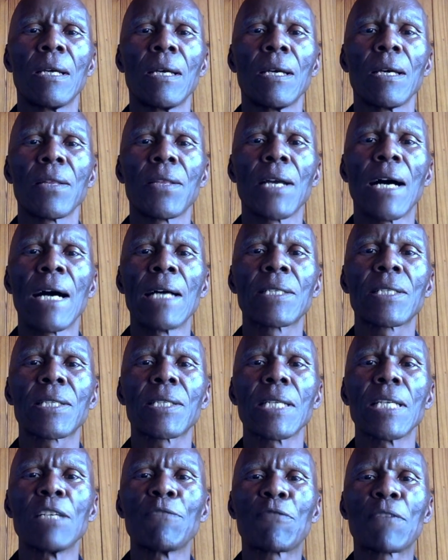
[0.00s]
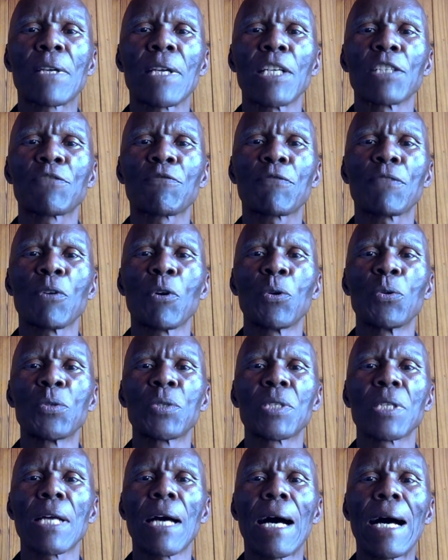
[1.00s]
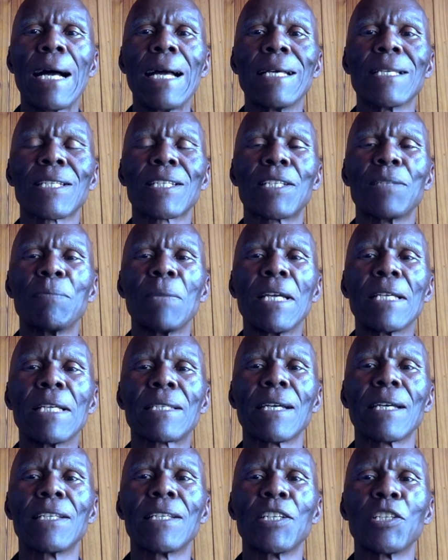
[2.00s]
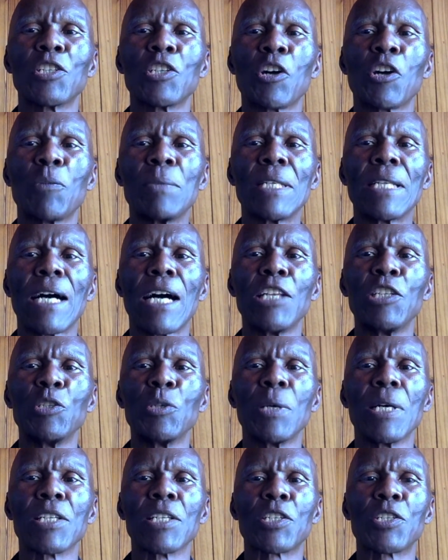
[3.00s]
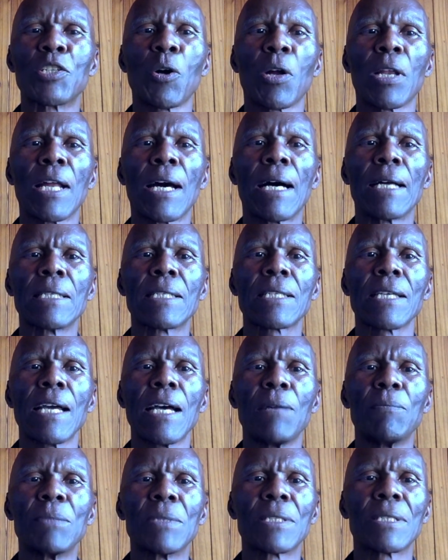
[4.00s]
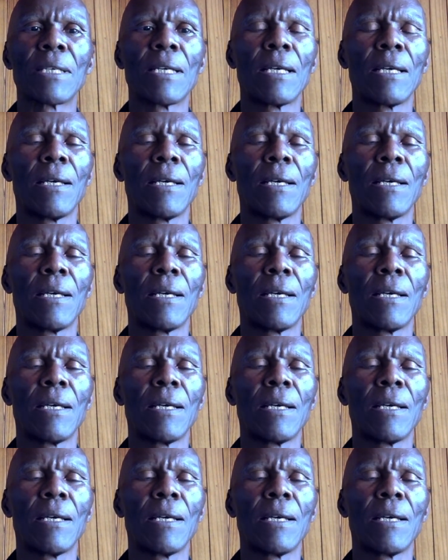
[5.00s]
Thus, if cash flows are estimated in nominal US dollar terms,